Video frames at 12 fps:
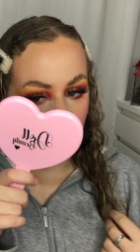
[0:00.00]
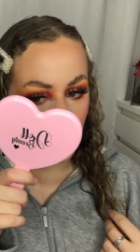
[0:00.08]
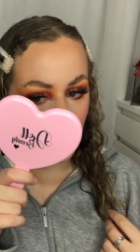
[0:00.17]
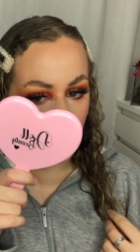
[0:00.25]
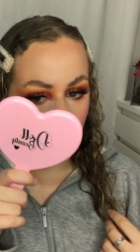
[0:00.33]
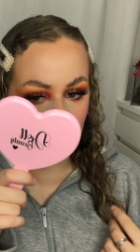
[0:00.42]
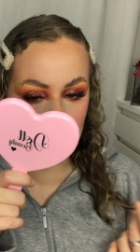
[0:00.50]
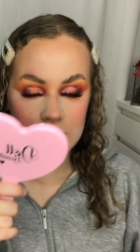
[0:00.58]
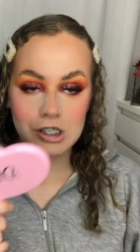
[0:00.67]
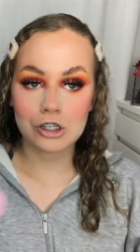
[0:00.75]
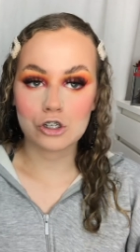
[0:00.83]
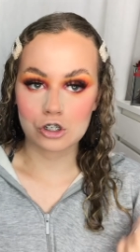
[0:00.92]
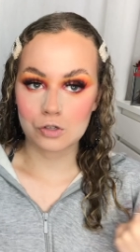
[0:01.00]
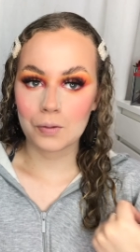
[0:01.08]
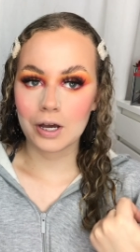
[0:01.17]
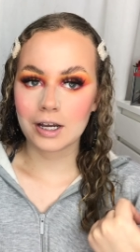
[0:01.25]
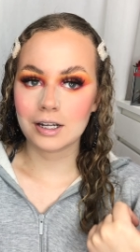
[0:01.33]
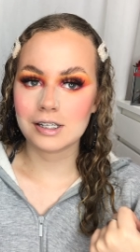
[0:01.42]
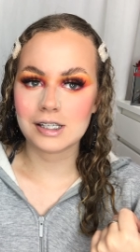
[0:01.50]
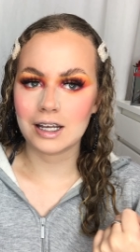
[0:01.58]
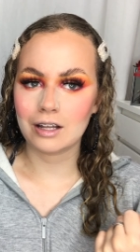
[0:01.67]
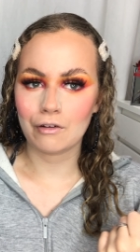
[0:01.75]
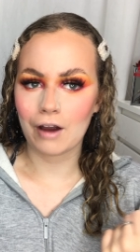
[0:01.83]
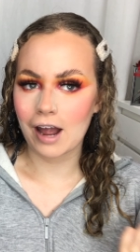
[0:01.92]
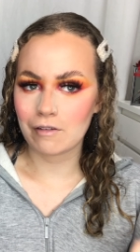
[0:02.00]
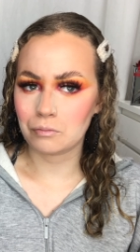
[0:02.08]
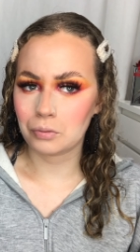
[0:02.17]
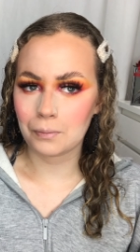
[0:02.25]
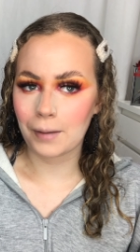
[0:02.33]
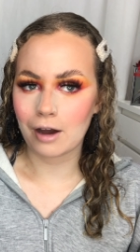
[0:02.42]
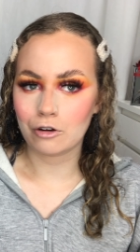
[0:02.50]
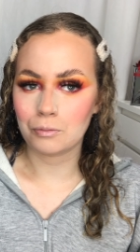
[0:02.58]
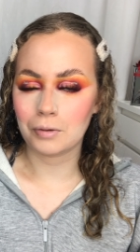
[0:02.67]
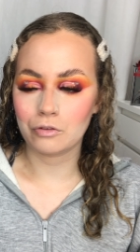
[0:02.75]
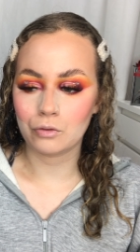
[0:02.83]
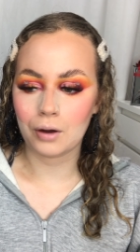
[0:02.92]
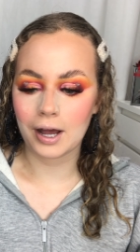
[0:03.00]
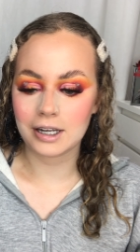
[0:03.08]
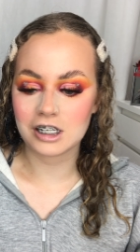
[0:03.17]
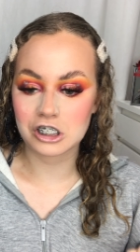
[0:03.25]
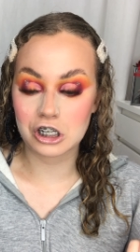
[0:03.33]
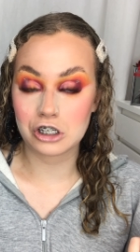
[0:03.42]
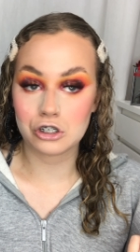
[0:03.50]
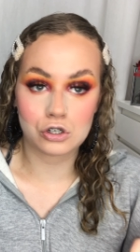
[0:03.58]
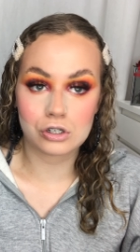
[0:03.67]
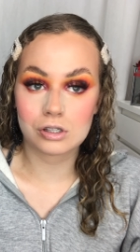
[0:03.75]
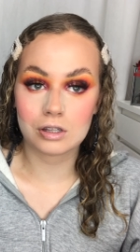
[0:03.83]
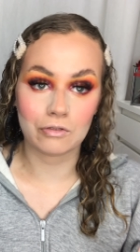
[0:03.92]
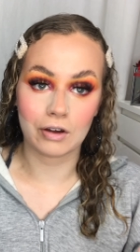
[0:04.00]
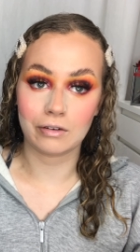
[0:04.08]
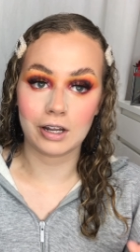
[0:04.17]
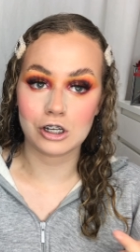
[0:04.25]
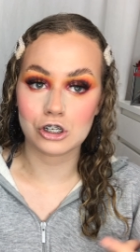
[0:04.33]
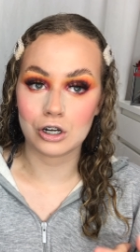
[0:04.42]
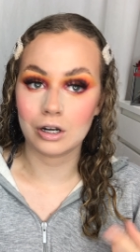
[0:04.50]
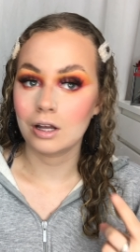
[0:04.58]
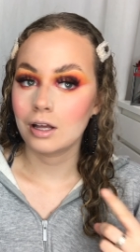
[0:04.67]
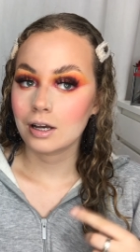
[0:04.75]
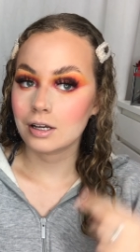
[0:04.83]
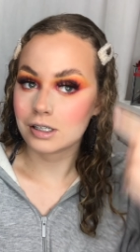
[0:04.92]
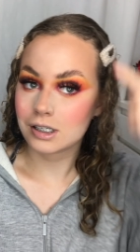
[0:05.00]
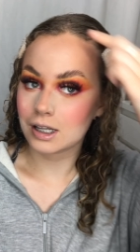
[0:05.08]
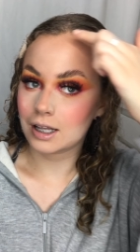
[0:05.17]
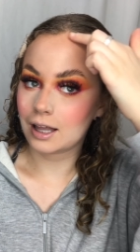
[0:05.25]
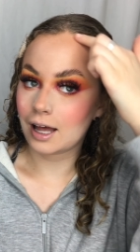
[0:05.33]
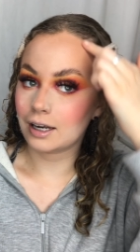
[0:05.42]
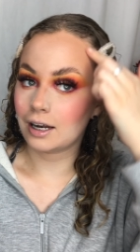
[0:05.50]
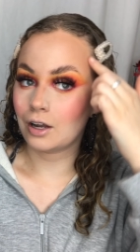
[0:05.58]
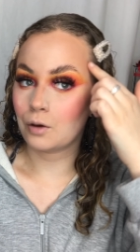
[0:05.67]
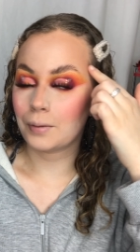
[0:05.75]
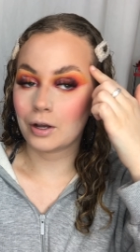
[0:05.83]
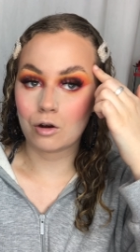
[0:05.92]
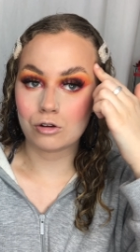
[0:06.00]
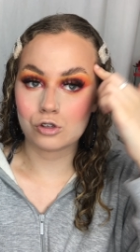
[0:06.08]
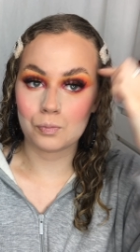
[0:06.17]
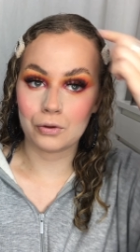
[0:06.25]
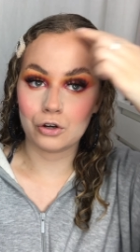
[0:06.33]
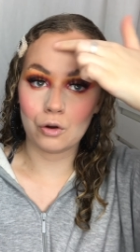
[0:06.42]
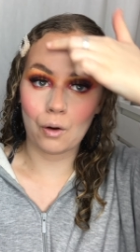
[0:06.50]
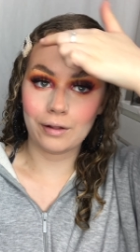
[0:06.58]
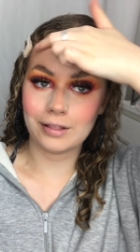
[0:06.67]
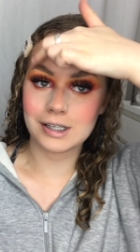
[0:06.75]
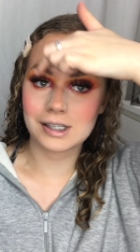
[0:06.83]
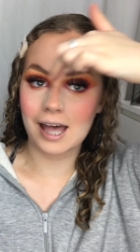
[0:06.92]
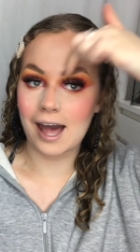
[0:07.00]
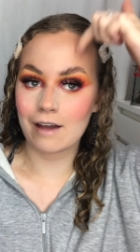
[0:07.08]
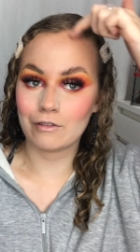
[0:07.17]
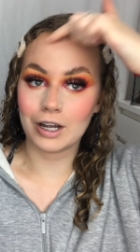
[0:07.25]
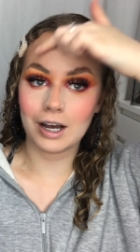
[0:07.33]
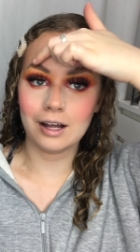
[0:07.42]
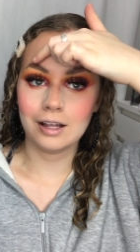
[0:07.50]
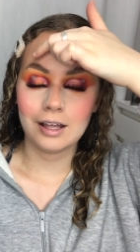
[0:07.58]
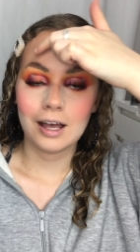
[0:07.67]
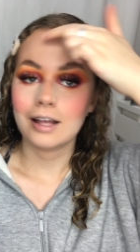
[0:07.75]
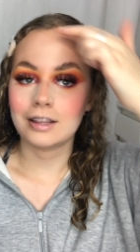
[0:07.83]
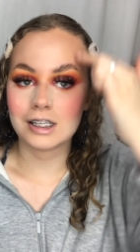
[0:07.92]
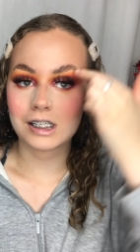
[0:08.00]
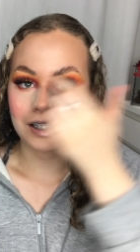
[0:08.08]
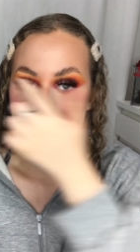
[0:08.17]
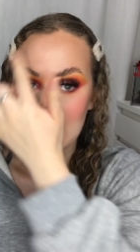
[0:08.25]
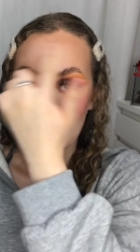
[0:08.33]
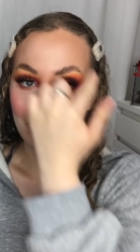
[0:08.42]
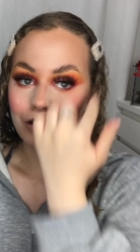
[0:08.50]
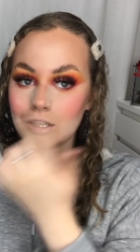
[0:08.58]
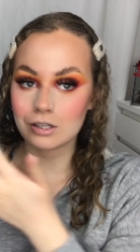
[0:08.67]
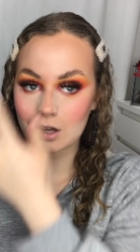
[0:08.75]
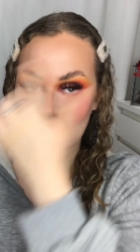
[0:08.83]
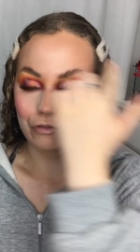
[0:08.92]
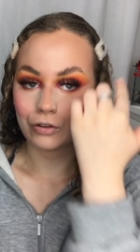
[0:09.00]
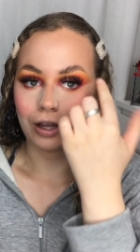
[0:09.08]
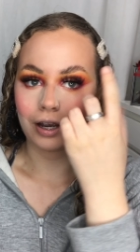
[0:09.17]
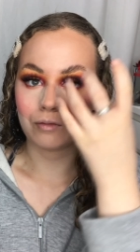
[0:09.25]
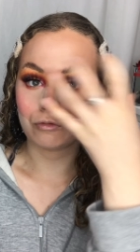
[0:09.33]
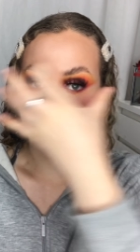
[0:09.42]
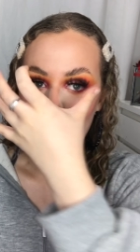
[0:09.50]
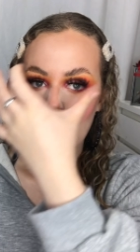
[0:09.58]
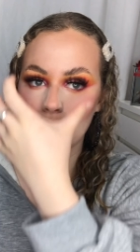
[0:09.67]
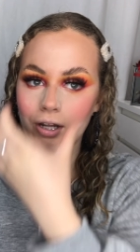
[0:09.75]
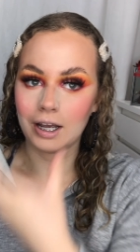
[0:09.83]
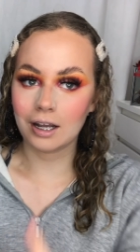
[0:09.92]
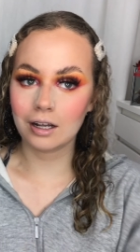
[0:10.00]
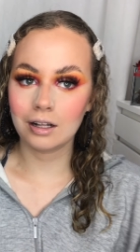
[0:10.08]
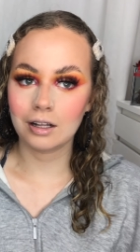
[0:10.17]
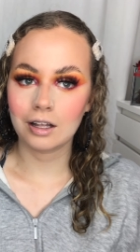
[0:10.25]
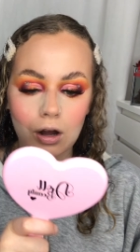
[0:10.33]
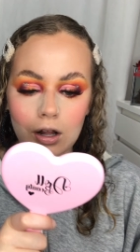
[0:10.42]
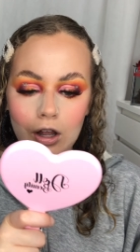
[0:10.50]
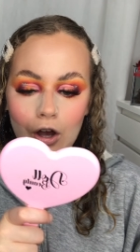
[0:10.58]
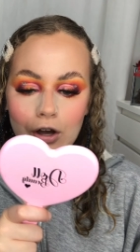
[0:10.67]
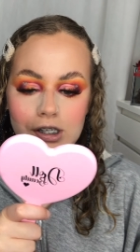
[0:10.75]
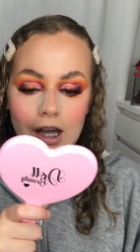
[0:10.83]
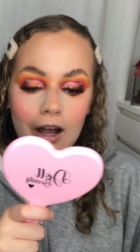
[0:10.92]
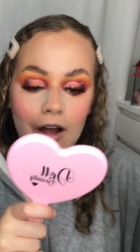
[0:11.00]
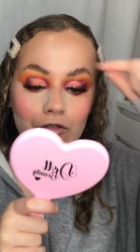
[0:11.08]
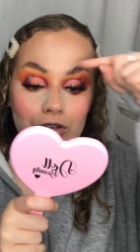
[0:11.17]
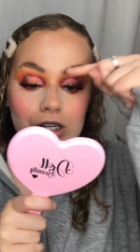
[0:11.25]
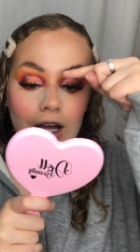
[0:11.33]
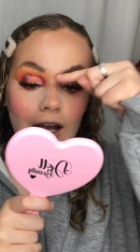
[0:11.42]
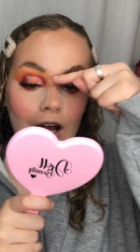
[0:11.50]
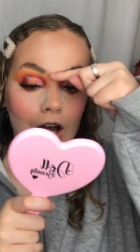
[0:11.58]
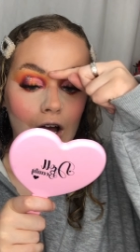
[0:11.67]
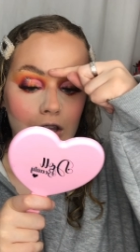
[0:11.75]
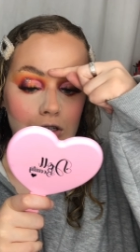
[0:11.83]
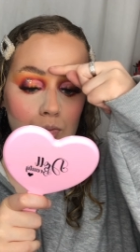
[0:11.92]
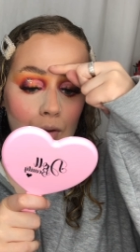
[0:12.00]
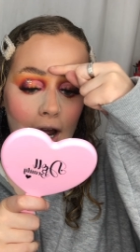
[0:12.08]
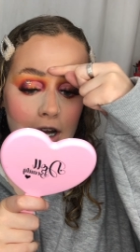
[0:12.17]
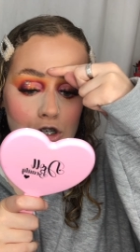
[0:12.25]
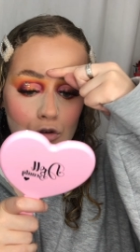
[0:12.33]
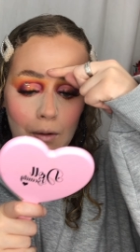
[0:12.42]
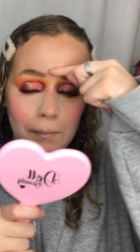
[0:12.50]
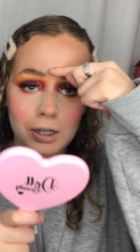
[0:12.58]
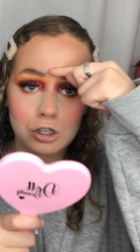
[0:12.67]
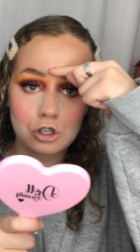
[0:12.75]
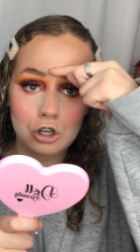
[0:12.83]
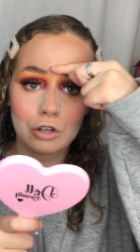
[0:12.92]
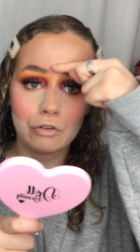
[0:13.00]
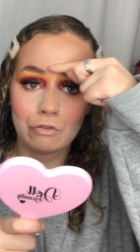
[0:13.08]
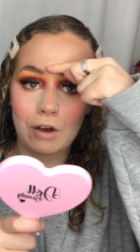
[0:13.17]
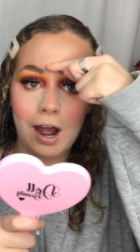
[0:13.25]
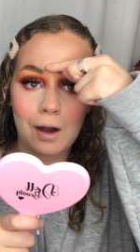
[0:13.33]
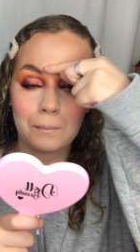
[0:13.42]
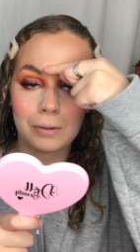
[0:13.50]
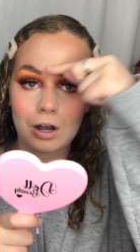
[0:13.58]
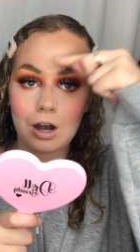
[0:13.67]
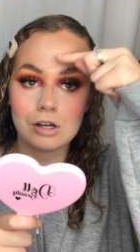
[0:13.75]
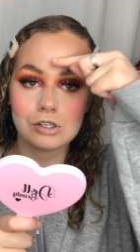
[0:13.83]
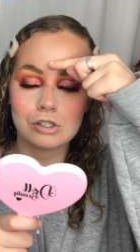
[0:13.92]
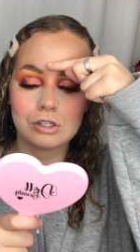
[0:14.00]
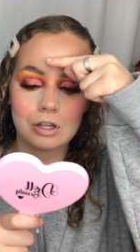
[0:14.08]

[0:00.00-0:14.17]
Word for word: I obviously just put concealer I haven't put powder on my forehead it's literally just the foundation concealer and a little bit of contour but not in this area and this is the area that I feel like I'm frowning it's like it feels like there's pressure on me to frown because